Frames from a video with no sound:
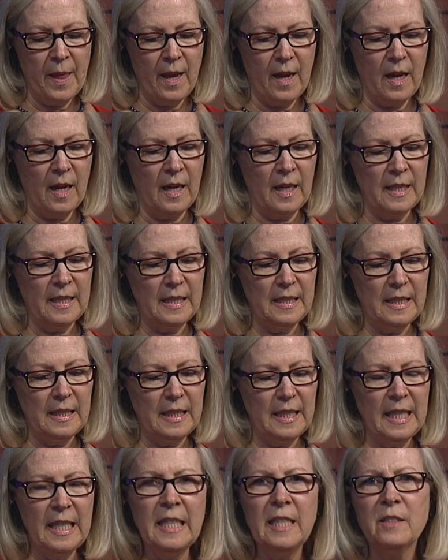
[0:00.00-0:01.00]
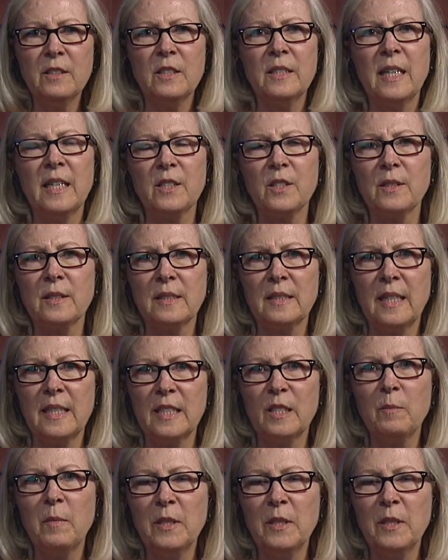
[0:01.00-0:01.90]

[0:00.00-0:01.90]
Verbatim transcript: Uh, in International Studies,